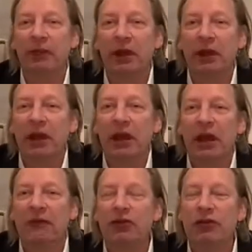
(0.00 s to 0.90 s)
If you
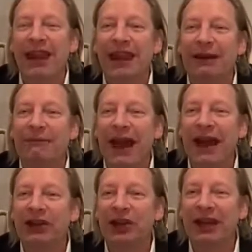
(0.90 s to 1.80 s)
can't imagine
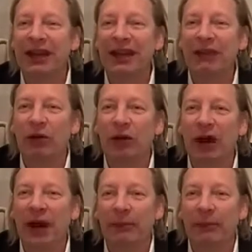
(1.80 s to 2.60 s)
it, it won't happen.